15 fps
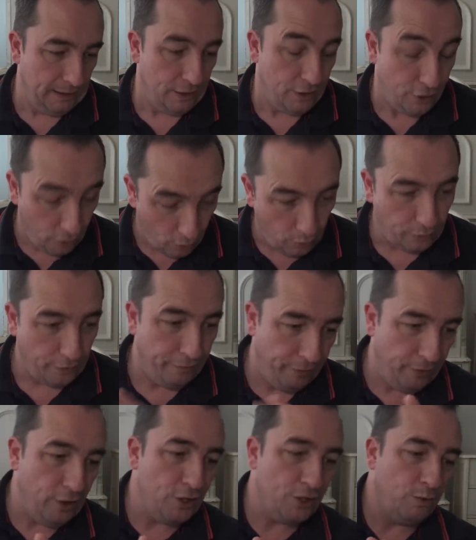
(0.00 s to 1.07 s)
So the
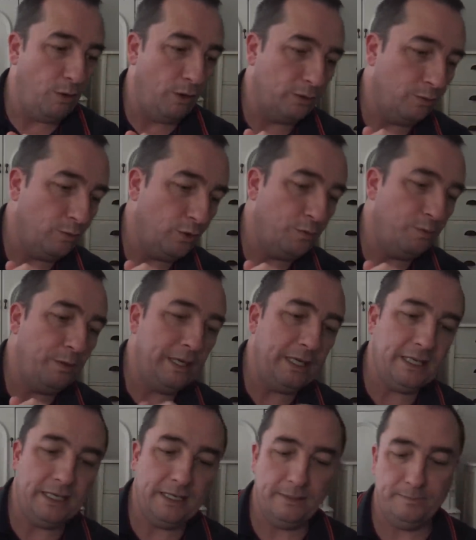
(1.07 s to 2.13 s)
first one would
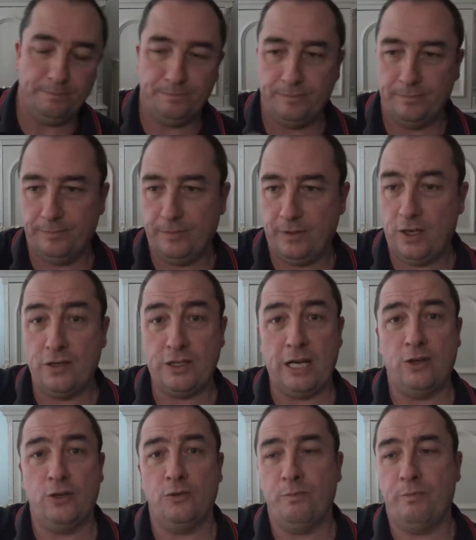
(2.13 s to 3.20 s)
be, because I
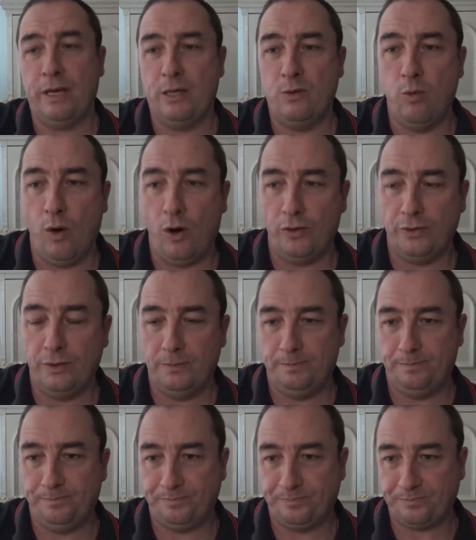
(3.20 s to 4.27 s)
couldn't pick one
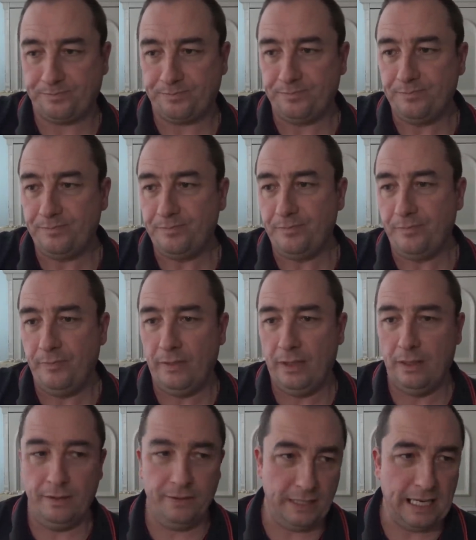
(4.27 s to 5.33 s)

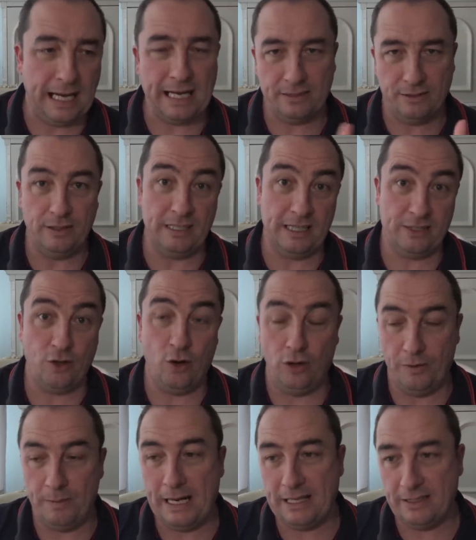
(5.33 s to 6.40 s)
of the let's call
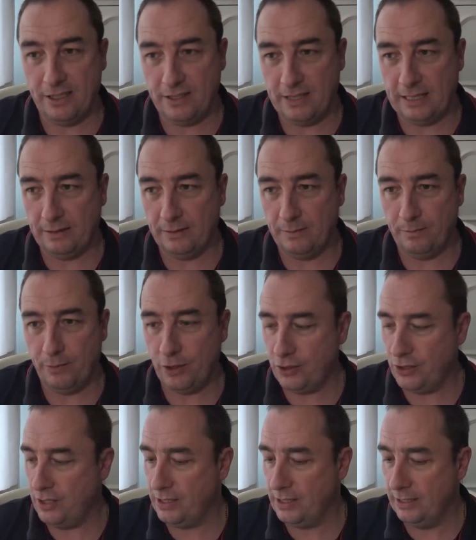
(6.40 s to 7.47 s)
them artisan
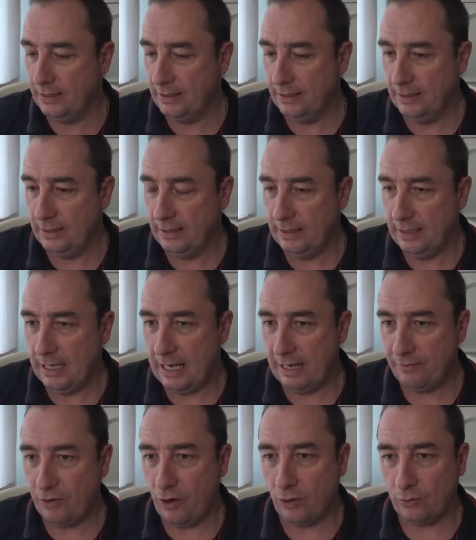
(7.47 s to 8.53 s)
brushes,
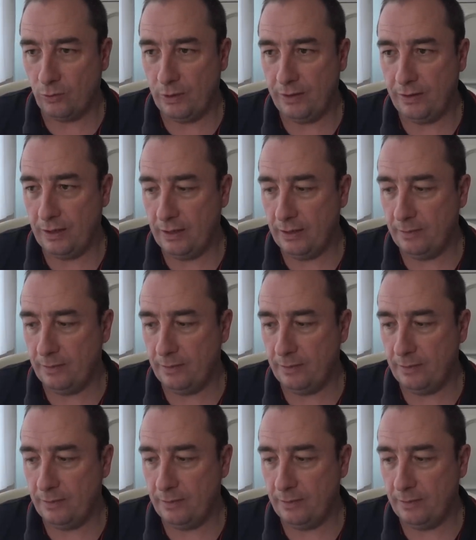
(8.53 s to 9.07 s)
I've gone with